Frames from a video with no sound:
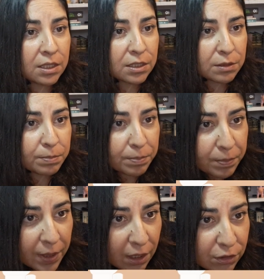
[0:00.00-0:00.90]

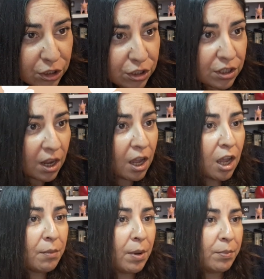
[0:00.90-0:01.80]
Spell
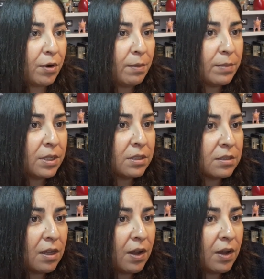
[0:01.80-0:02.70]
Shop, A
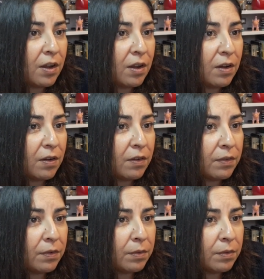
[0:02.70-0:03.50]
Promise of